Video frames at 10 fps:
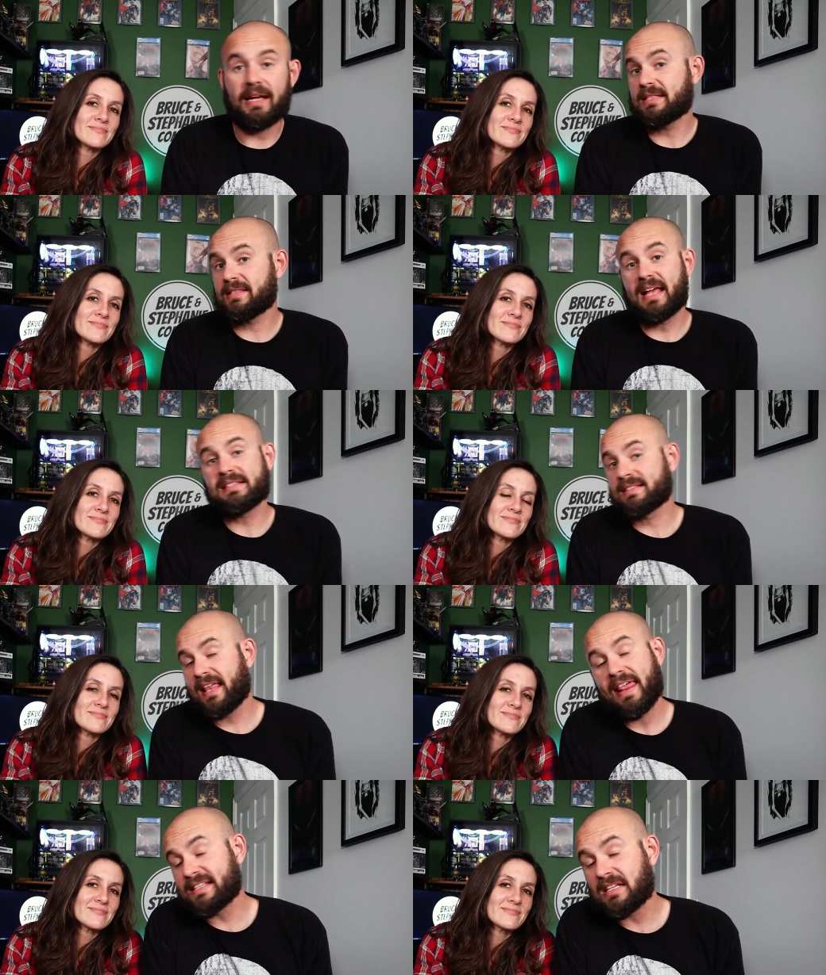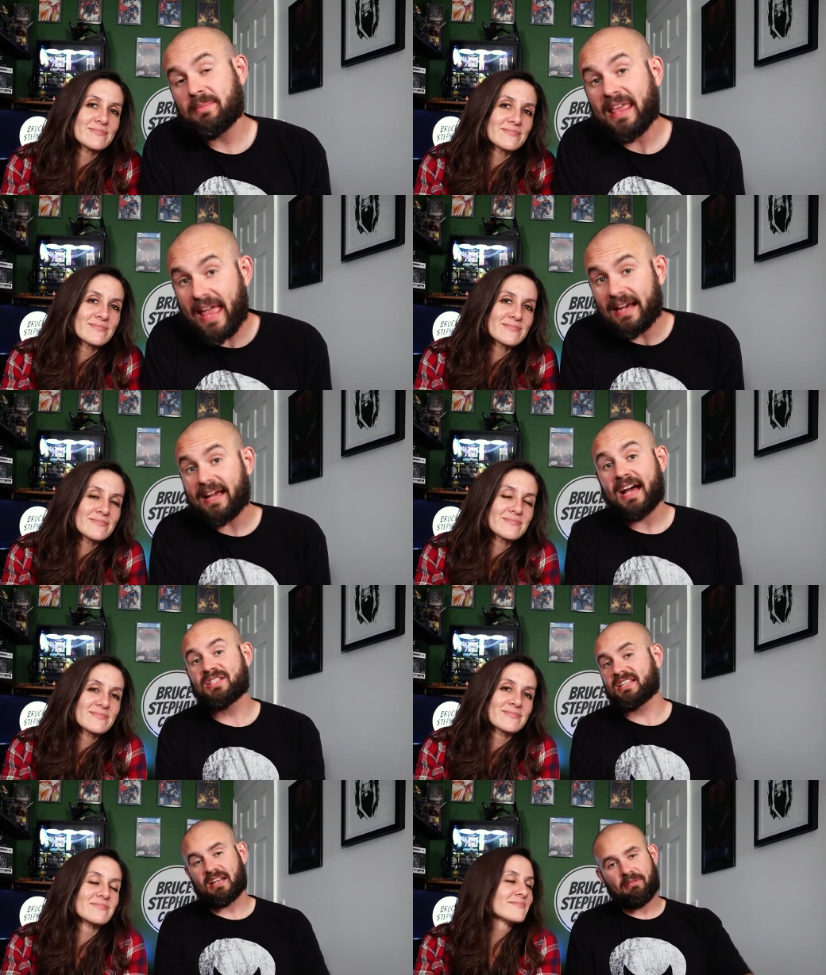Speaker 1: I guess that's that's gonna be the end, guys.
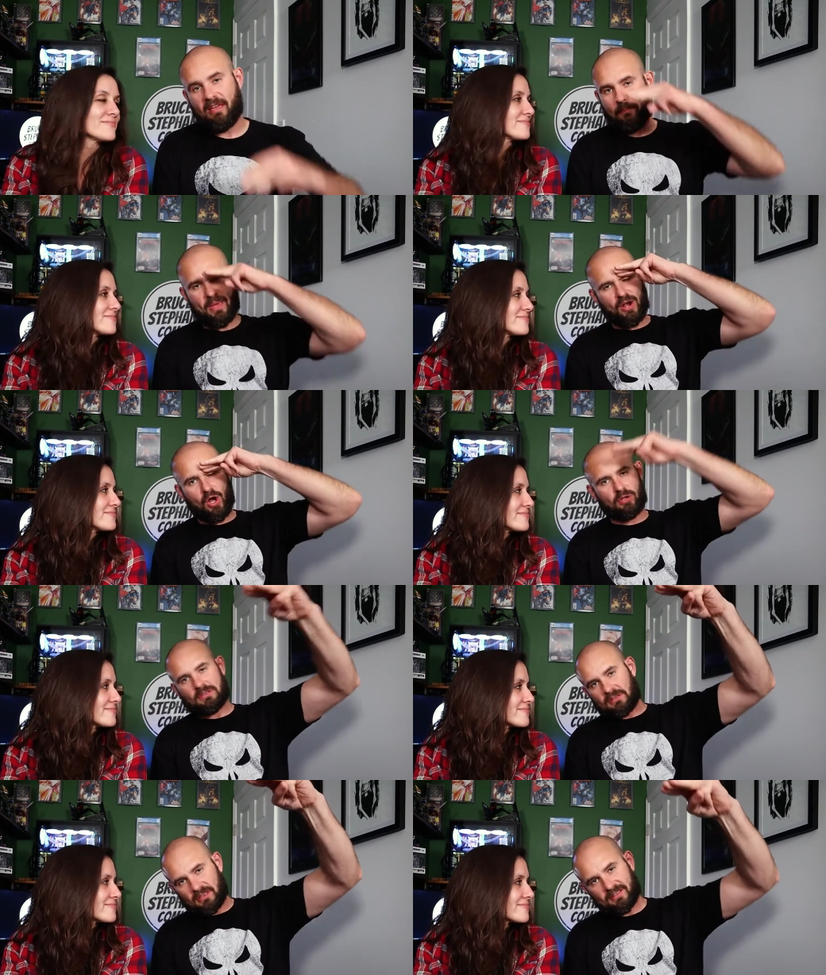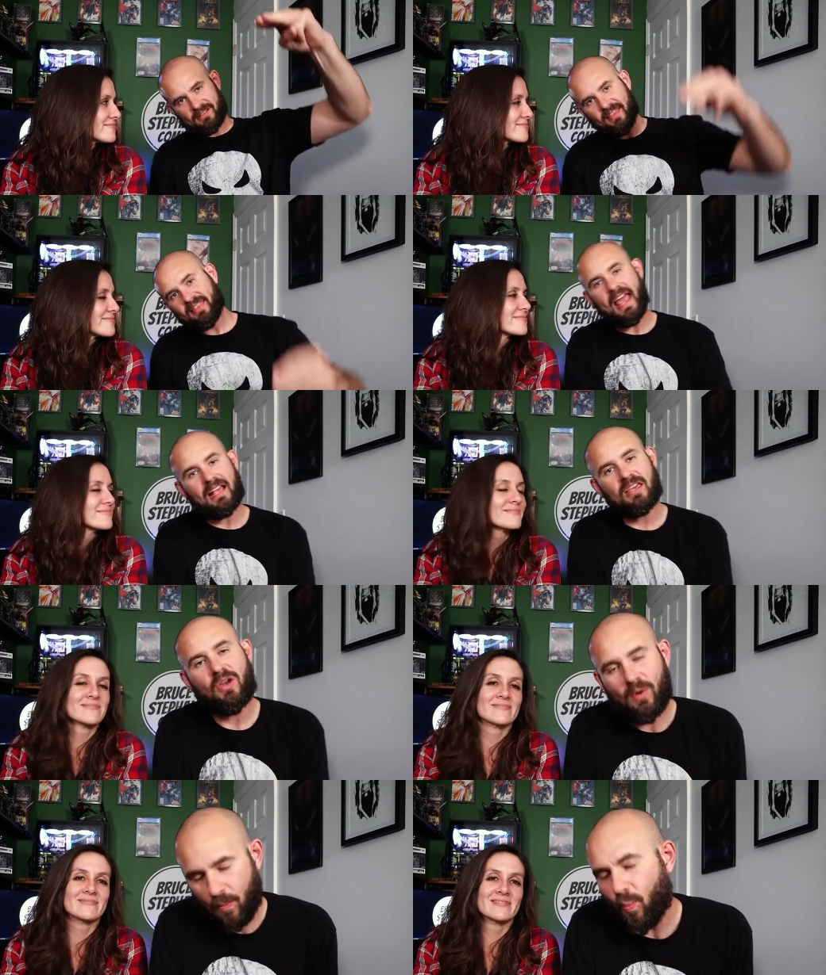It's gonna be a big old thank
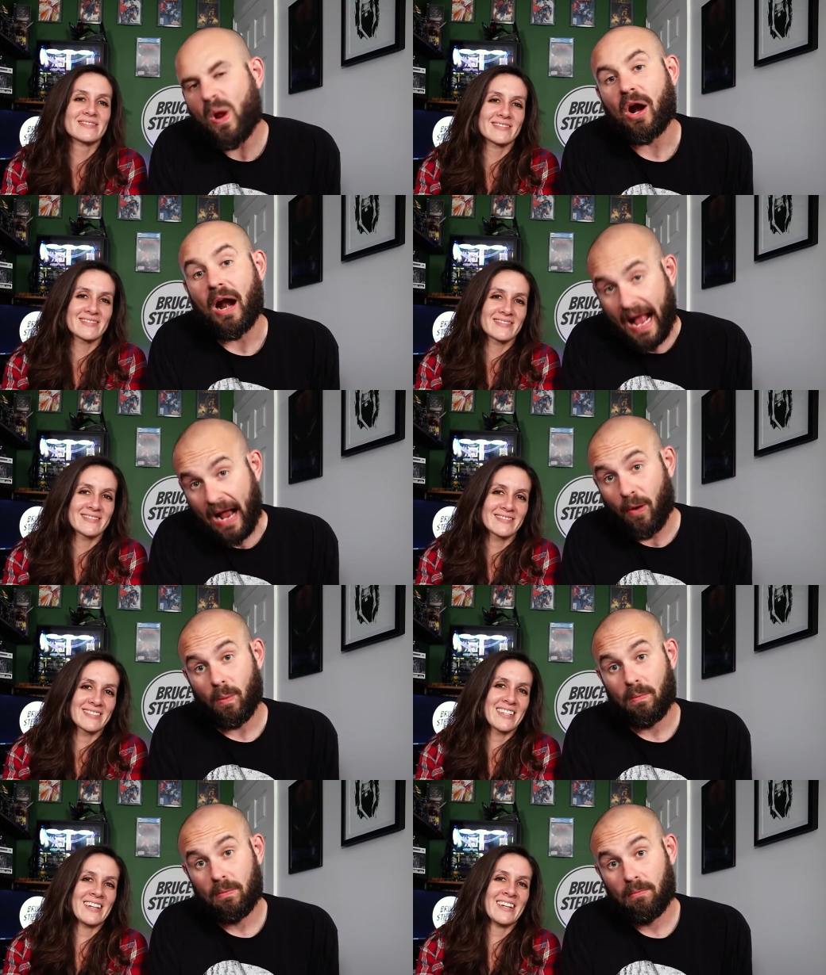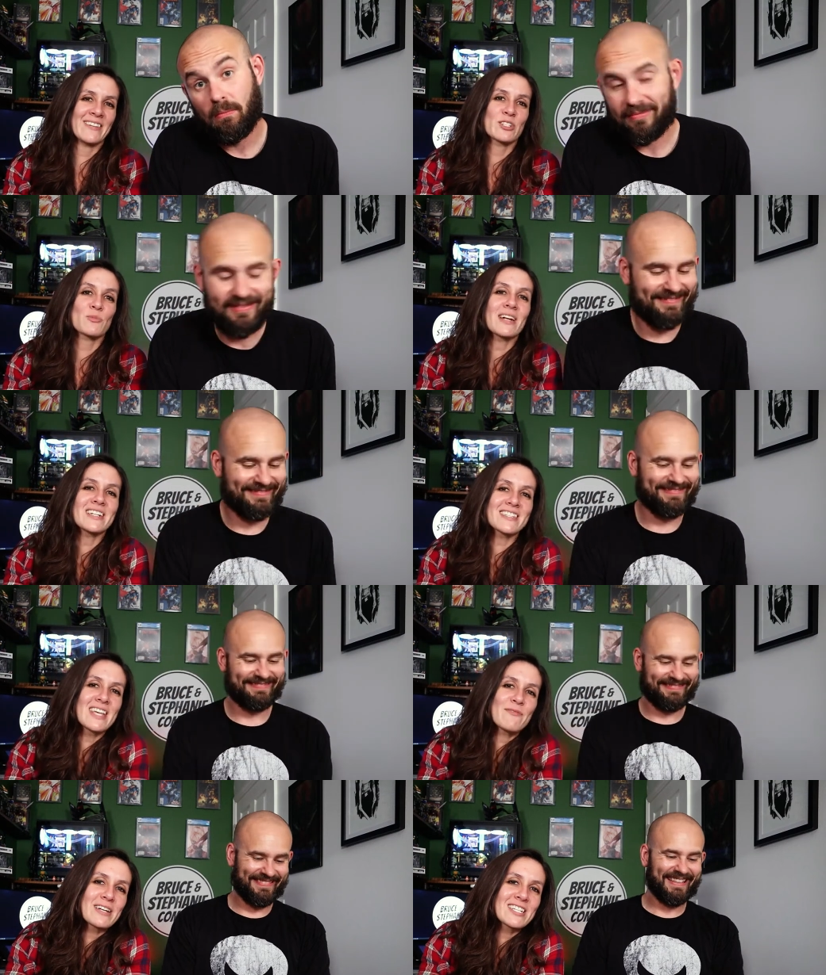you, and we are out. We
Speaker 2: just wanted to see
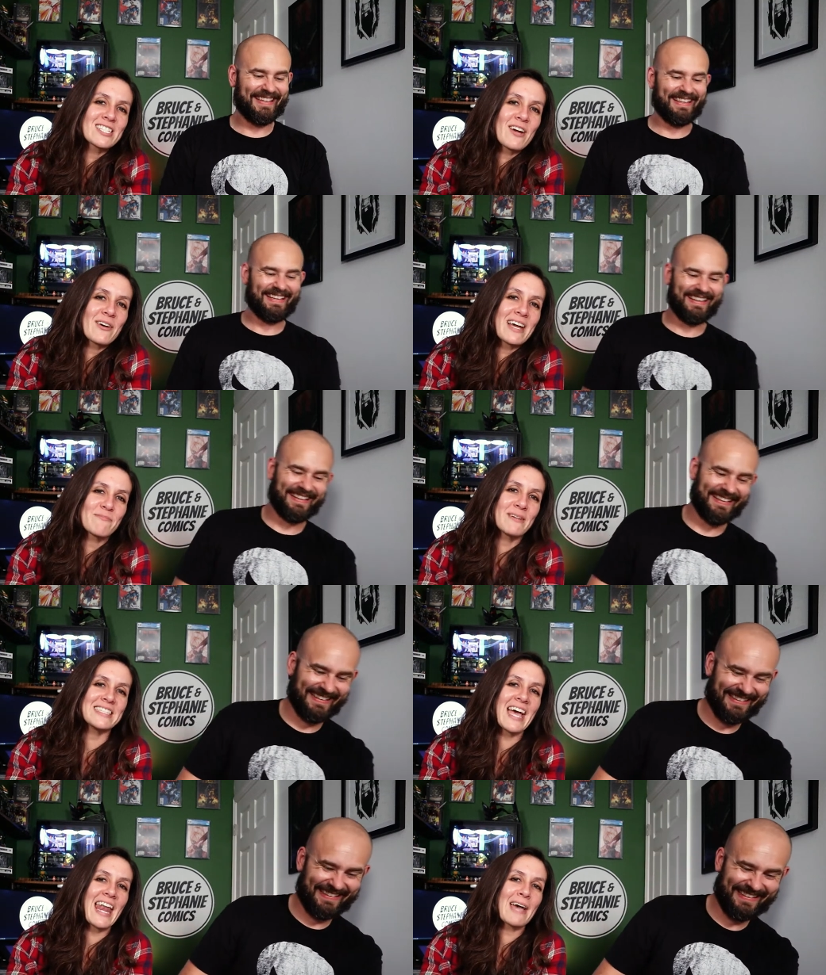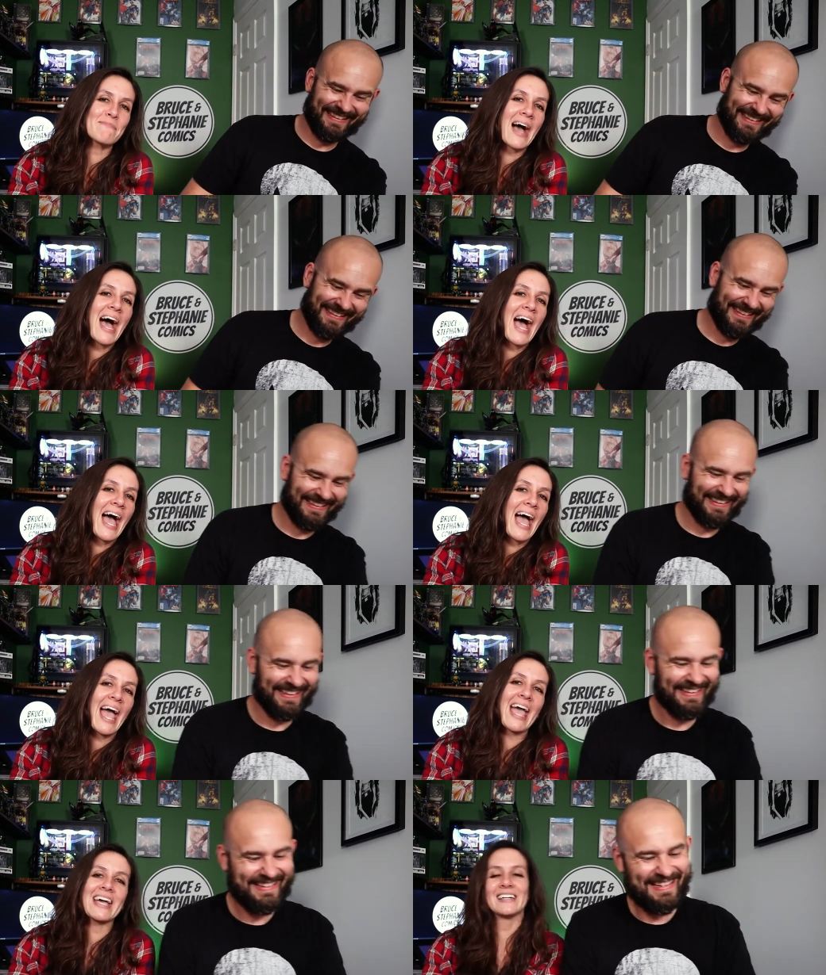if we
Speaker 1: could do it. We did it.
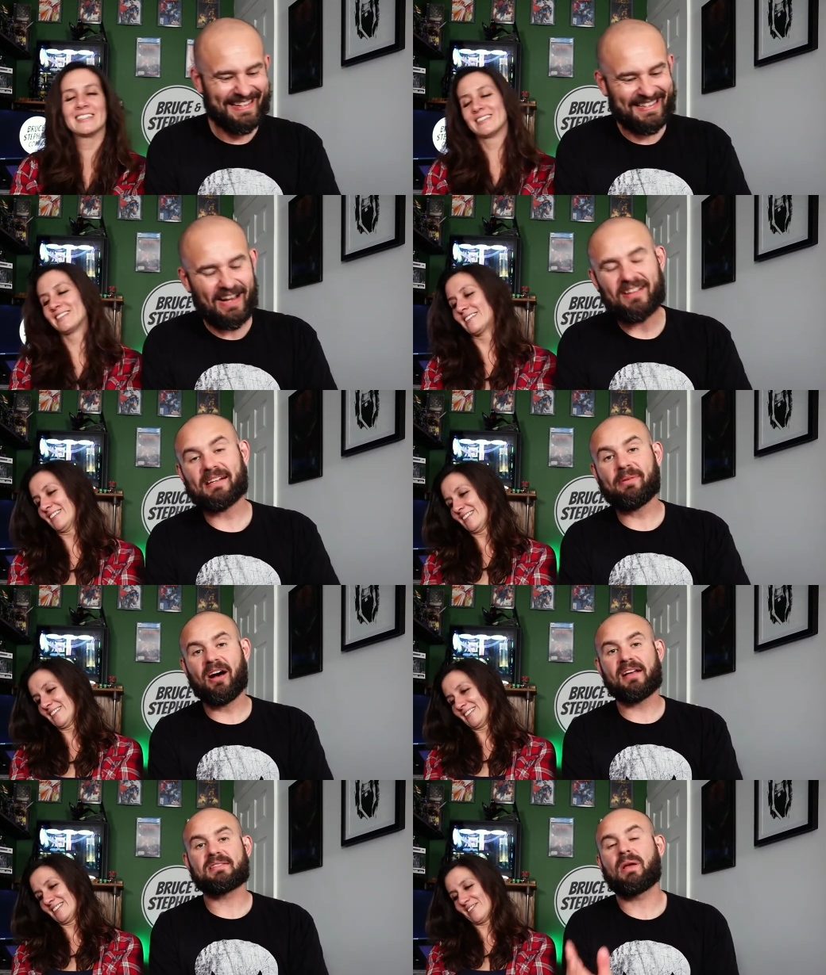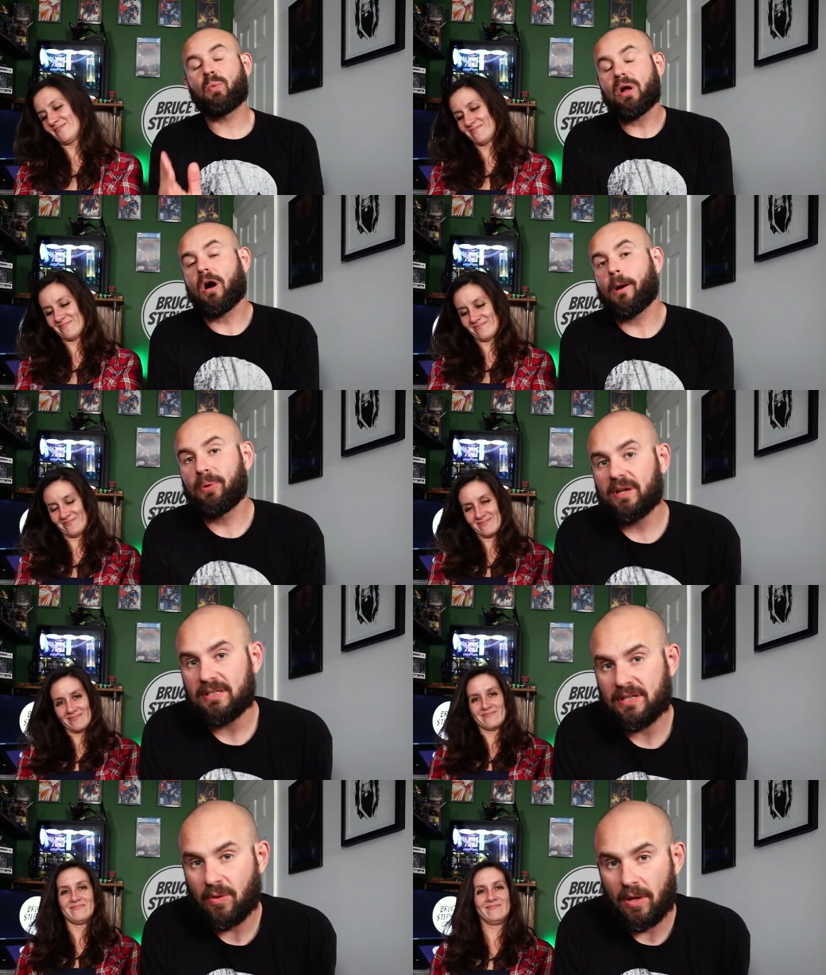Bye. No, it's gonna be awesome, and we are putting
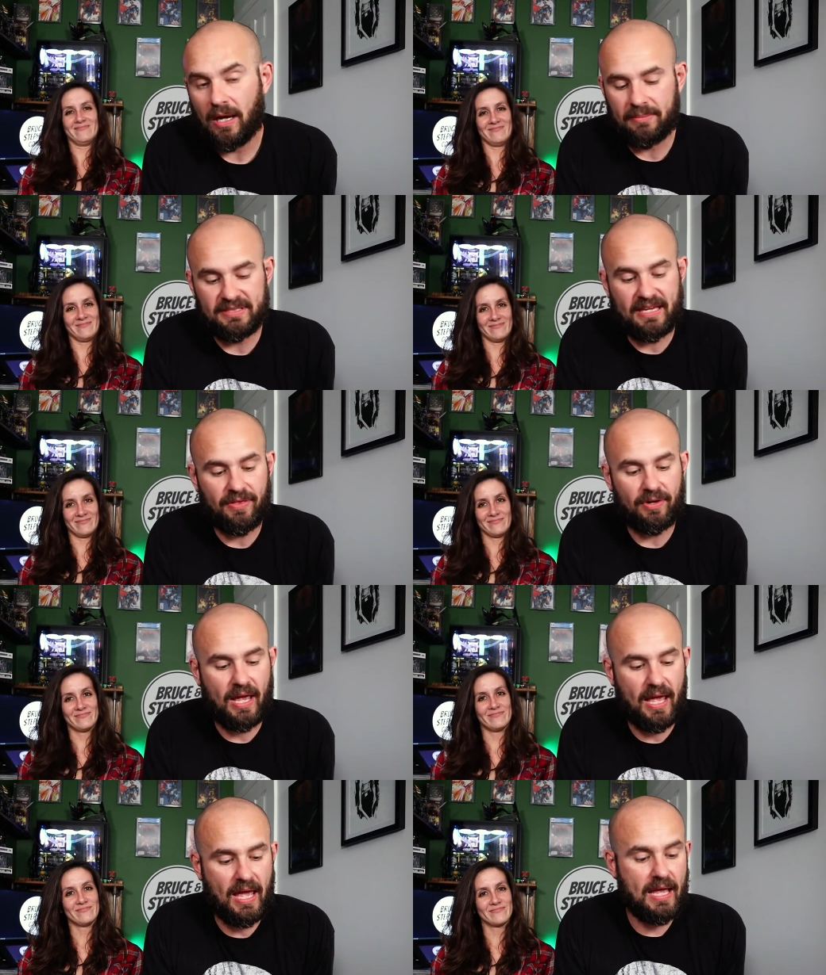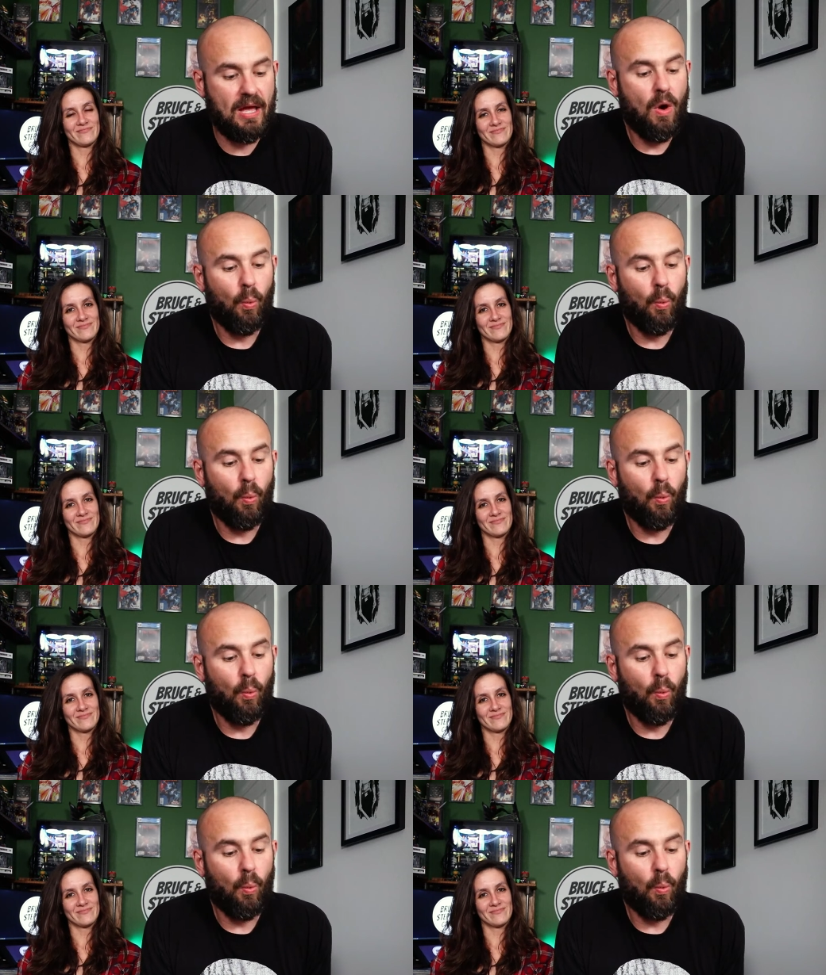to, um, together a